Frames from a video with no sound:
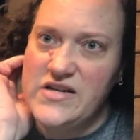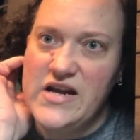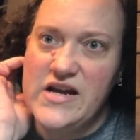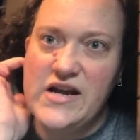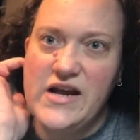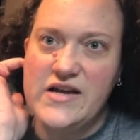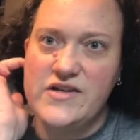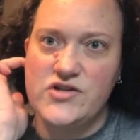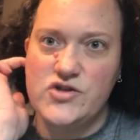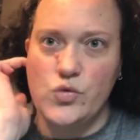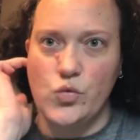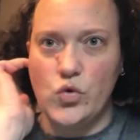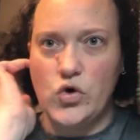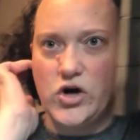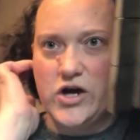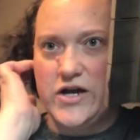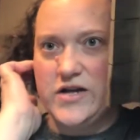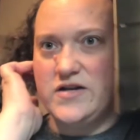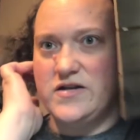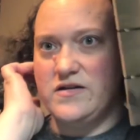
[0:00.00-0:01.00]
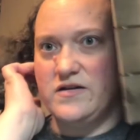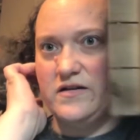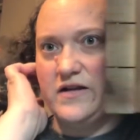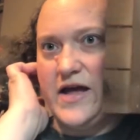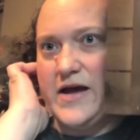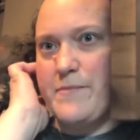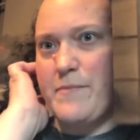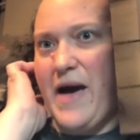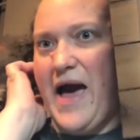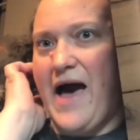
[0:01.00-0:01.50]
inch wood,
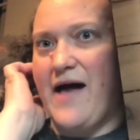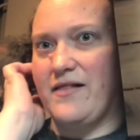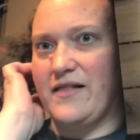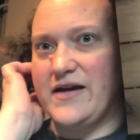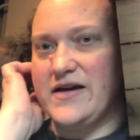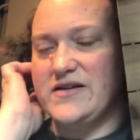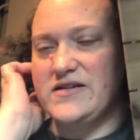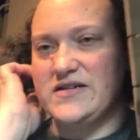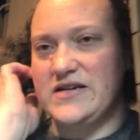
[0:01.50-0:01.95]
like palette.